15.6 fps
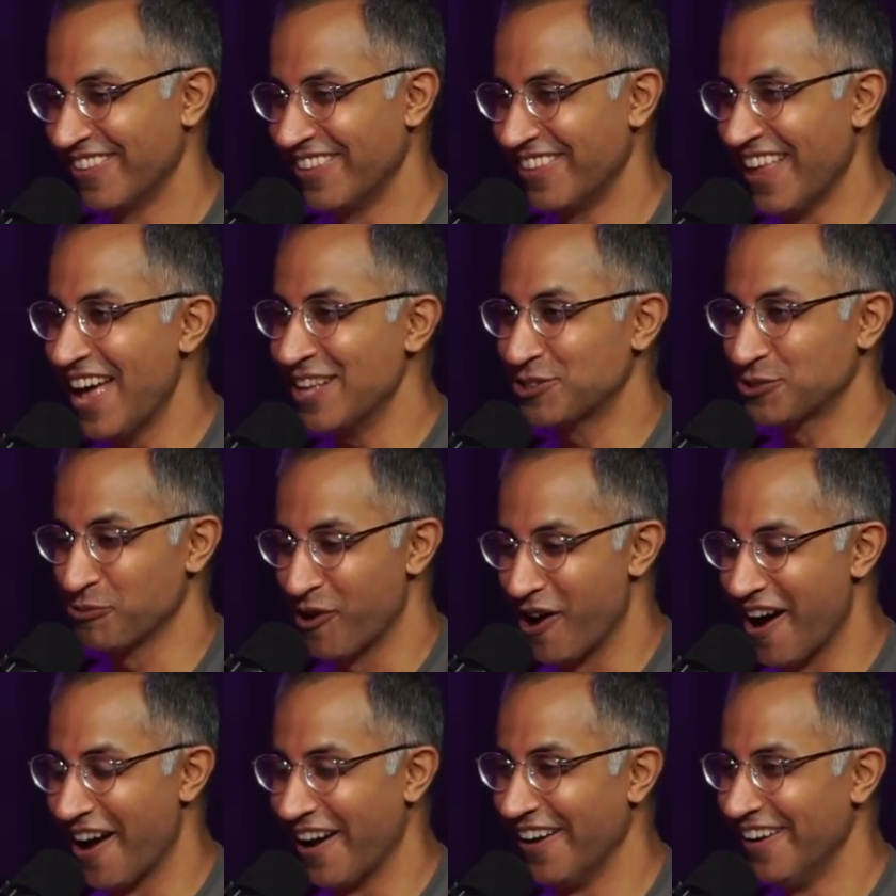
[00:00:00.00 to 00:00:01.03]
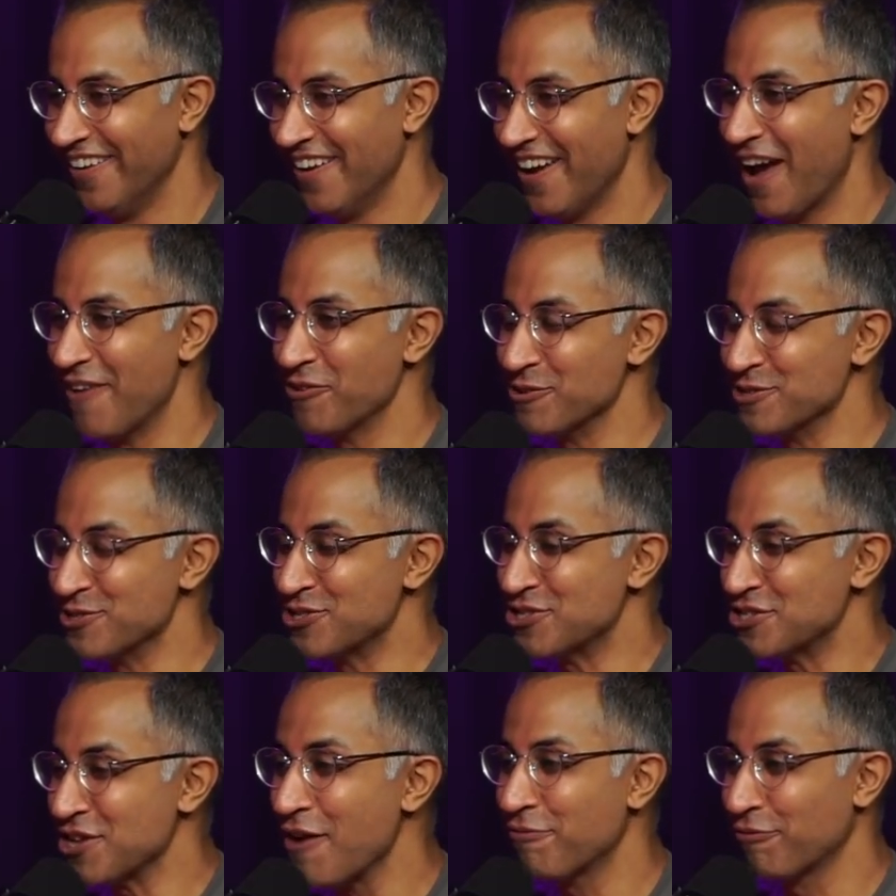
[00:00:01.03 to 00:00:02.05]
That's why everyone's
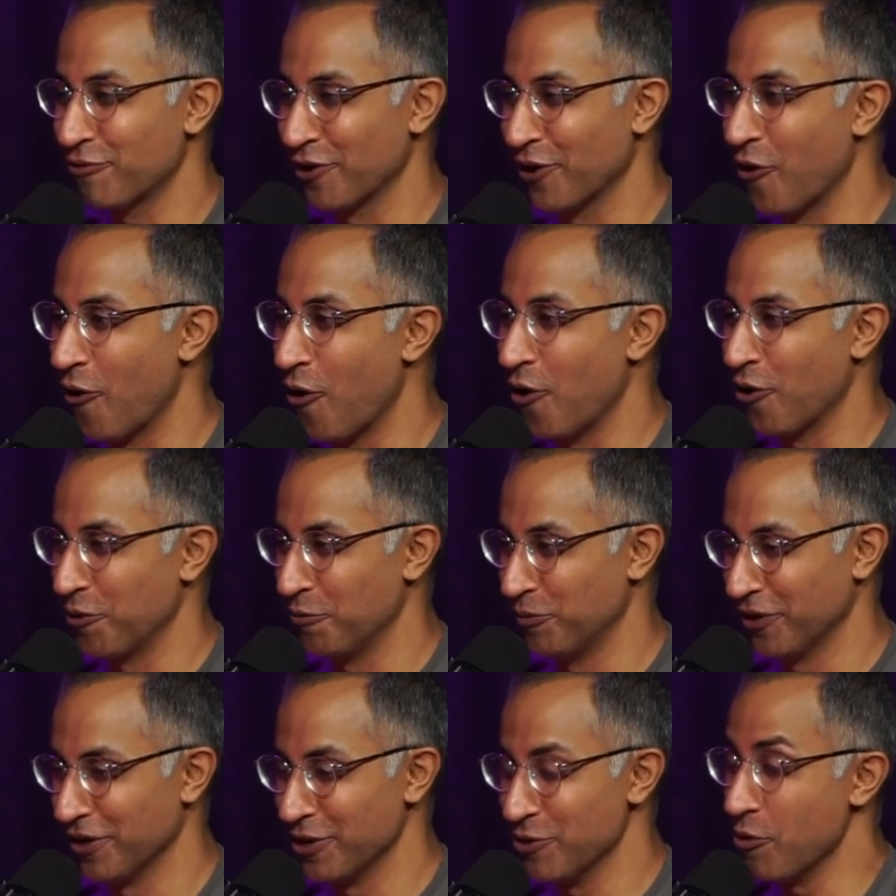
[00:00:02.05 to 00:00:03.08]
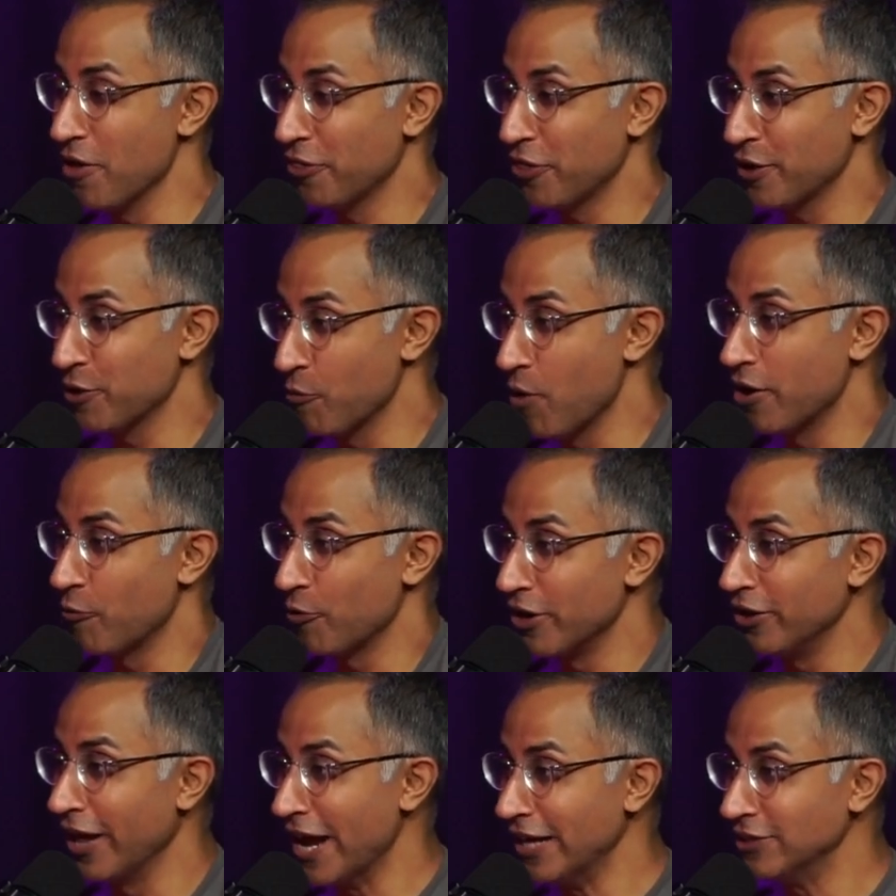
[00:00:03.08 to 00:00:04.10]
suffering horribly. You want that? You want a
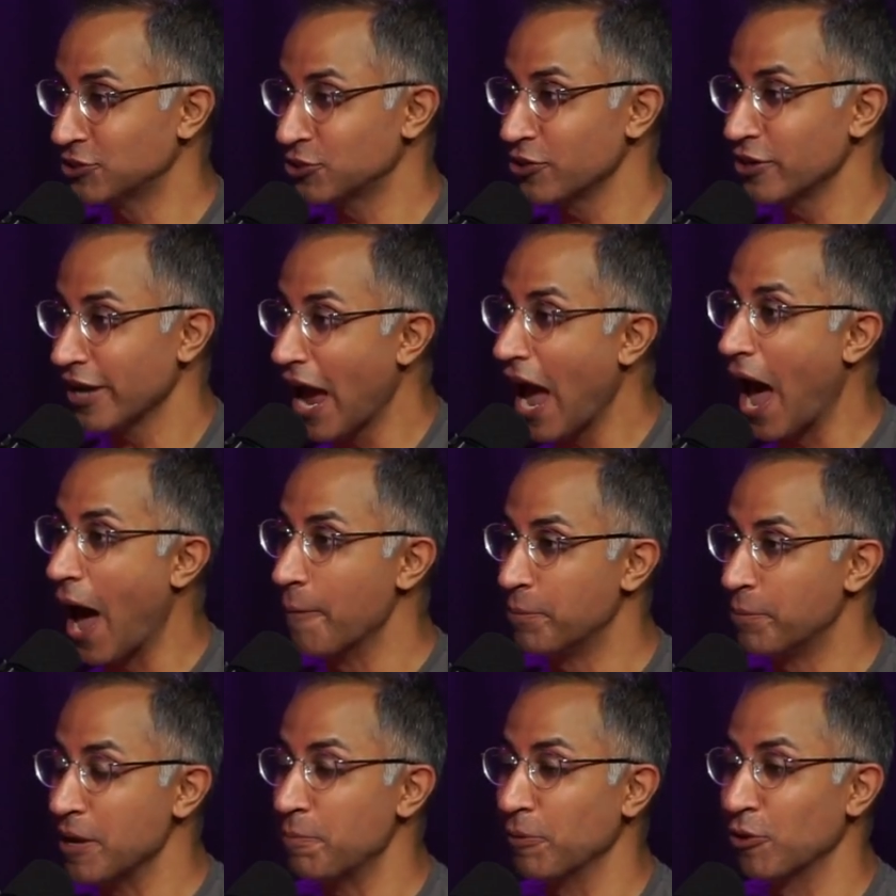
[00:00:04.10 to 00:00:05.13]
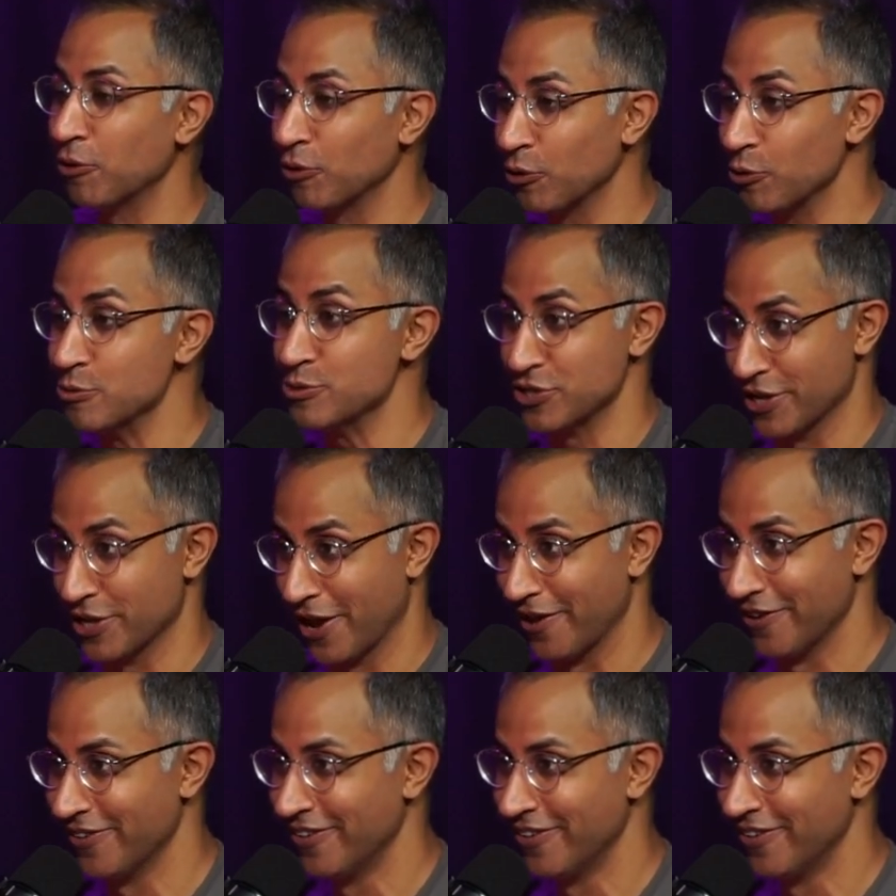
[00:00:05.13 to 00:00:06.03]
real answer? Yeah, people are losing it.